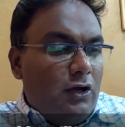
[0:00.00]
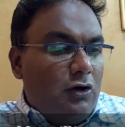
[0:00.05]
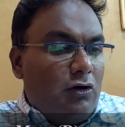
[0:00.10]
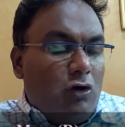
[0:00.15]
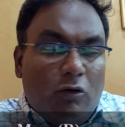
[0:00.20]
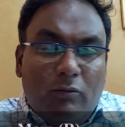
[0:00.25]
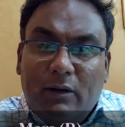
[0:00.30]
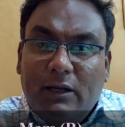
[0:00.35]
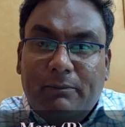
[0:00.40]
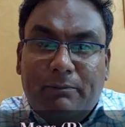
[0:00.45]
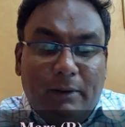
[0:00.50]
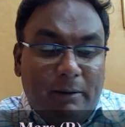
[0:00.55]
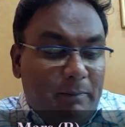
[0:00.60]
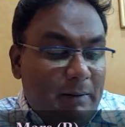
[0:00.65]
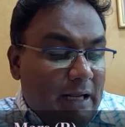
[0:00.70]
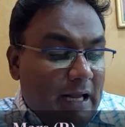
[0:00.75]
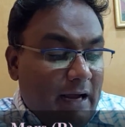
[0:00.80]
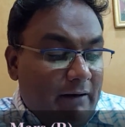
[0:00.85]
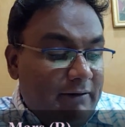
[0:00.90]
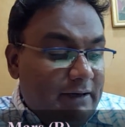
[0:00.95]
normally
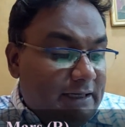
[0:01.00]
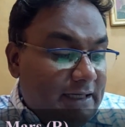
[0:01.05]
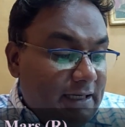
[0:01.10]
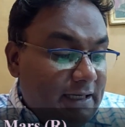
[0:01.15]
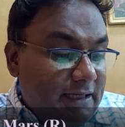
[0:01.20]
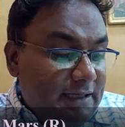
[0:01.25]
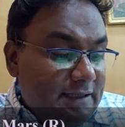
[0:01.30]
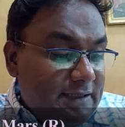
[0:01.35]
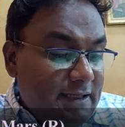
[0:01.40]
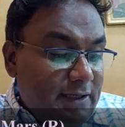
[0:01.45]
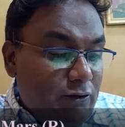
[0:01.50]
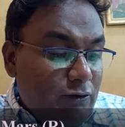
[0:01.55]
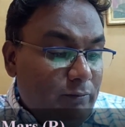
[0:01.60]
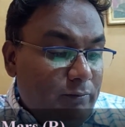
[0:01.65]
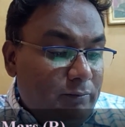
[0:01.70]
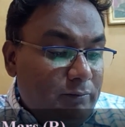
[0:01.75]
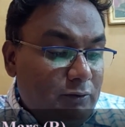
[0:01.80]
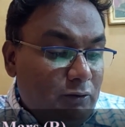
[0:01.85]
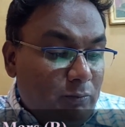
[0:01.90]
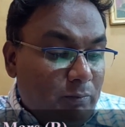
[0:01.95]
people have a tendency
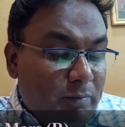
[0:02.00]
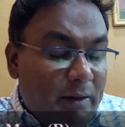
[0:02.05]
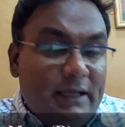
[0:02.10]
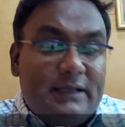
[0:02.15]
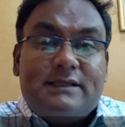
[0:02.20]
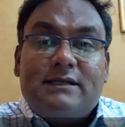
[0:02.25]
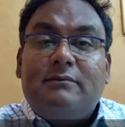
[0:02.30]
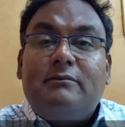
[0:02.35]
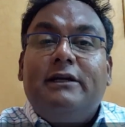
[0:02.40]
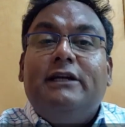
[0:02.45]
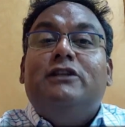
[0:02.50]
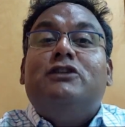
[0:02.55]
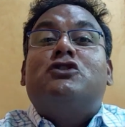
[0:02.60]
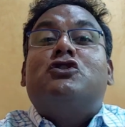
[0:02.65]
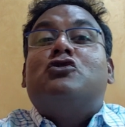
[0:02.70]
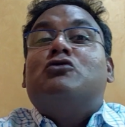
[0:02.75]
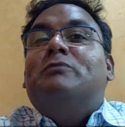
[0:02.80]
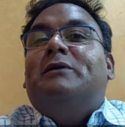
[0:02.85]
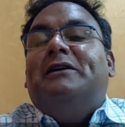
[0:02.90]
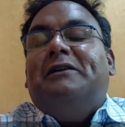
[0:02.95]
to play some
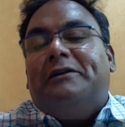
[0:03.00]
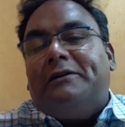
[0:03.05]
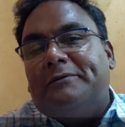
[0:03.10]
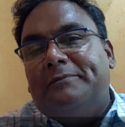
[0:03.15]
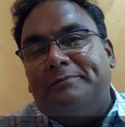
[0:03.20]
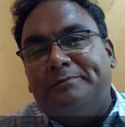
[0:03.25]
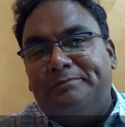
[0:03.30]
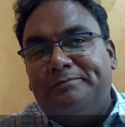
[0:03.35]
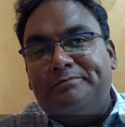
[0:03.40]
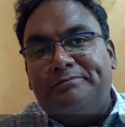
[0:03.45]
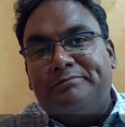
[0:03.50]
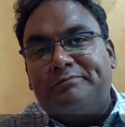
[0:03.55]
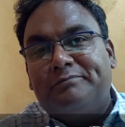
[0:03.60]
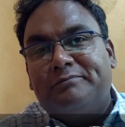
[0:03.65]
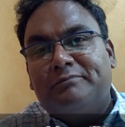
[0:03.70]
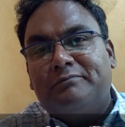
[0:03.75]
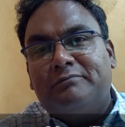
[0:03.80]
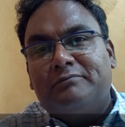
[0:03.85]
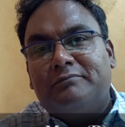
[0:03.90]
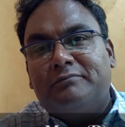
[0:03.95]
instrument.
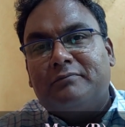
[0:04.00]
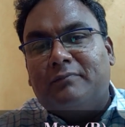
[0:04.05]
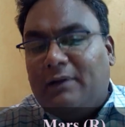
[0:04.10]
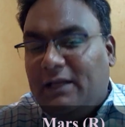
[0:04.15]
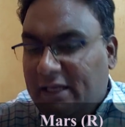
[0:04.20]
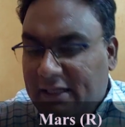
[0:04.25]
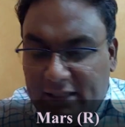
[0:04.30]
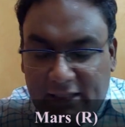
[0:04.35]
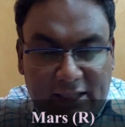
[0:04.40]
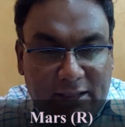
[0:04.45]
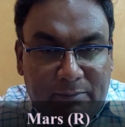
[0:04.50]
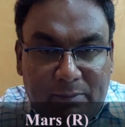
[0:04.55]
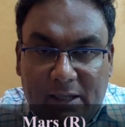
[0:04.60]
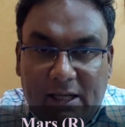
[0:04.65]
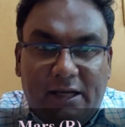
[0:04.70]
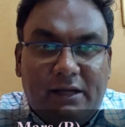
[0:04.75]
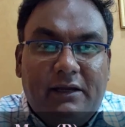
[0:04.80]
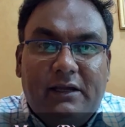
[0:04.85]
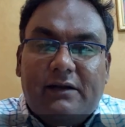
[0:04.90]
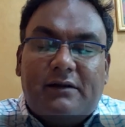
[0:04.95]
Either they
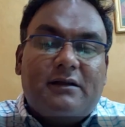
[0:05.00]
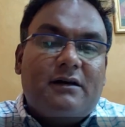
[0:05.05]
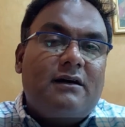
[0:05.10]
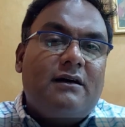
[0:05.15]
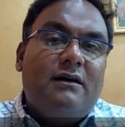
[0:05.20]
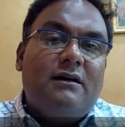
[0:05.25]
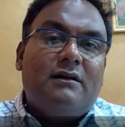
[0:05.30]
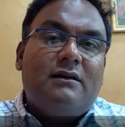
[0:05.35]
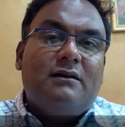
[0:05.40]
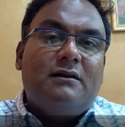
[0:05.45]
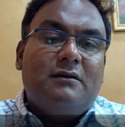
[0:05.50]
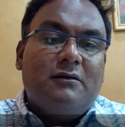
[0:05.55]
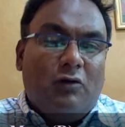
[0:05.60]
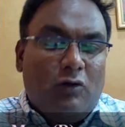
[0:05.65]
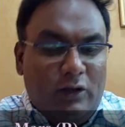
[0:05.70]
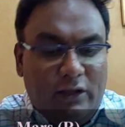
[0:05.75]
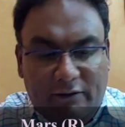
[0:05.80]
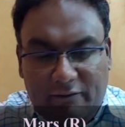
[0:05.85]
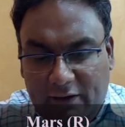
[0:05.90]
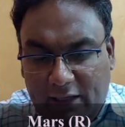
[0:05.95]
play a guitar or
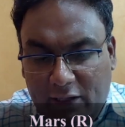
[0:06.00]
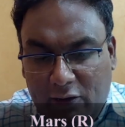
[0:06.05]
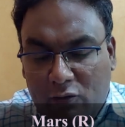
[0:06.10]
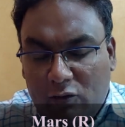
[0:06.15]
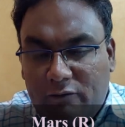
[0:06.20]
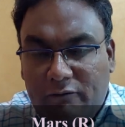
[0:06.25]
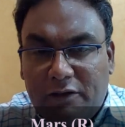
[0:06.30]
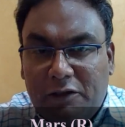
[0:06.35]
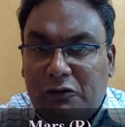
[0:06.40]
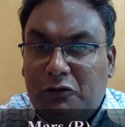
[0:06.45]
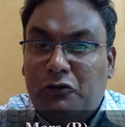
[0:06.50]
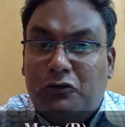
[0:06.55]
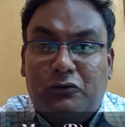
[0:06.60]
they are very good with